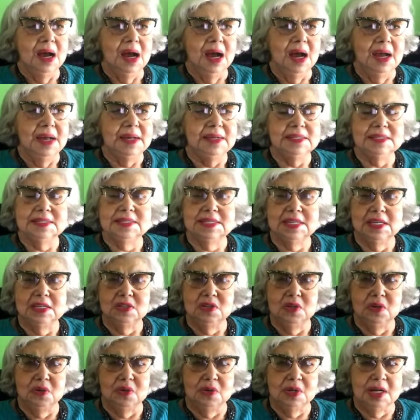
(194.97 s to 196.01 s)
I
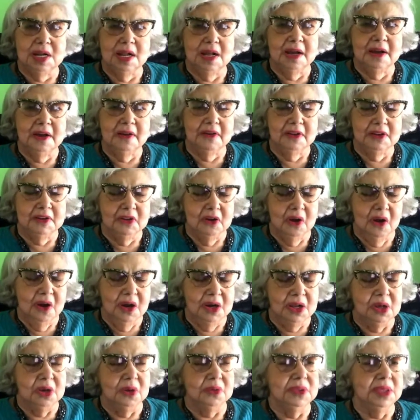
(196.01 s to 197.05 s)
send you an
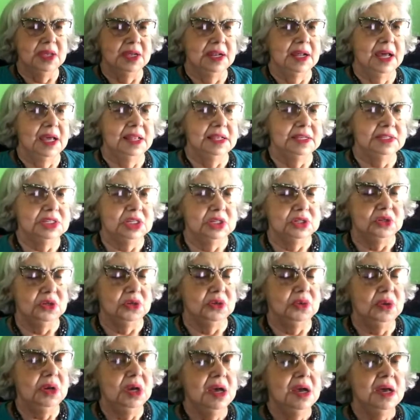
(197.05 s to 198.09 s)
audio that I listen
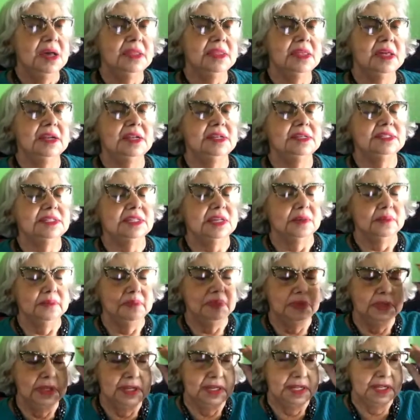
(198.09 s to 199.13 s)
to that is
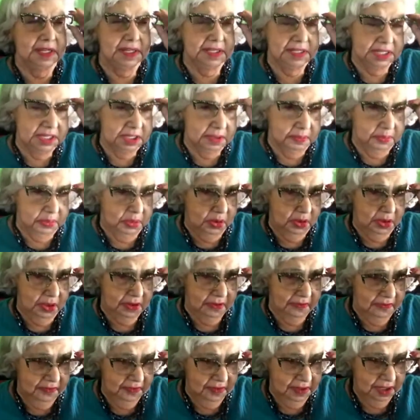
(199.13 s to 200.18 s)
completely
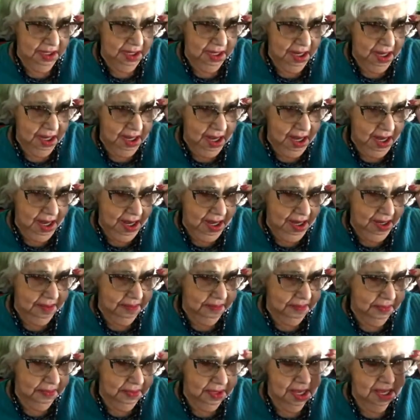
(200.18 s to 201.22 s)
supportive.
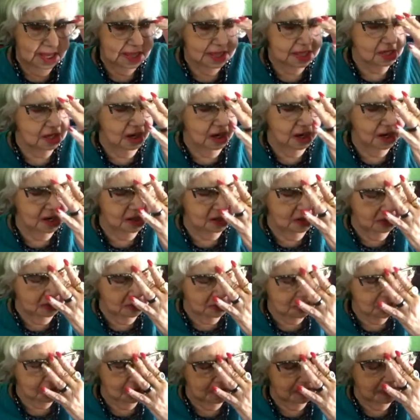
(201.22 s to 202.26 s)
The
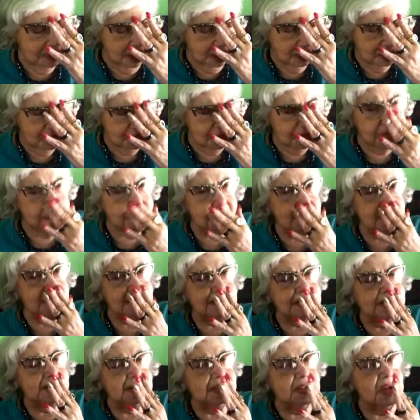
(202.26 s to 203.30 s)
audios are about 3
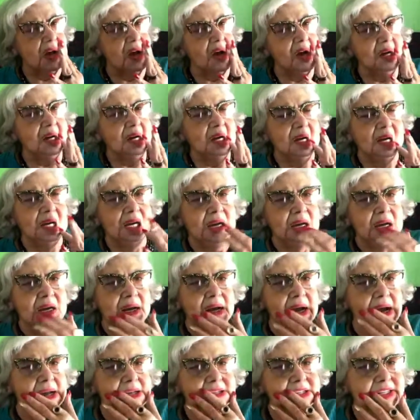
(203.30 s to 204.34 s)
minutes long.
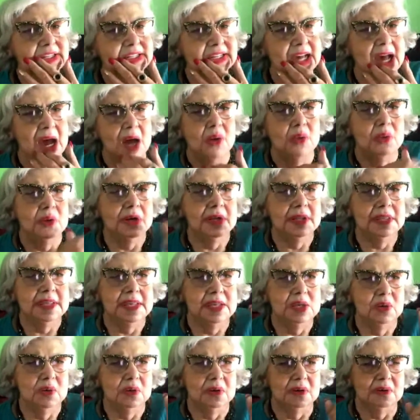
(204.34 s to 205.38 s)
I scour
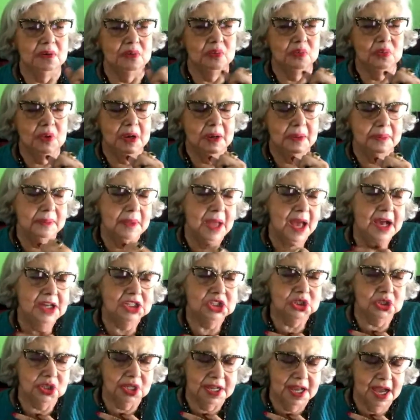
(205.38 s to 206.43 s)
the web.
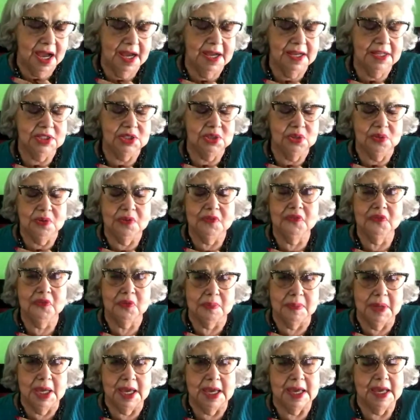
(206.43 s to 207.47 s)
Actually, I do it for
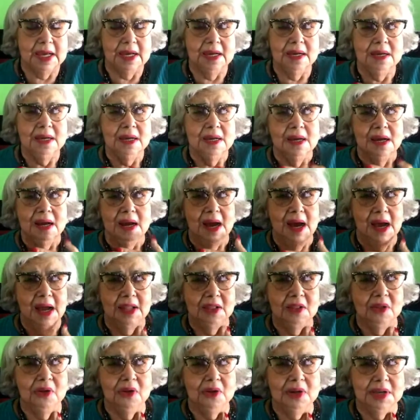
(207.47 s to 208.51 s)
me. I
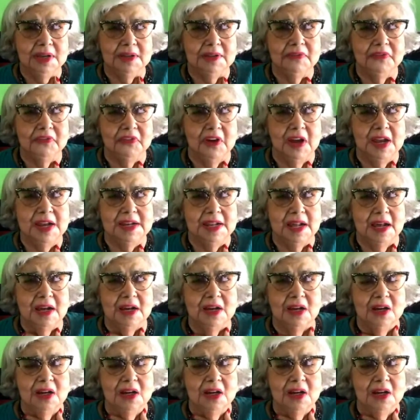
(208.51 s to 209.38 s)
look and find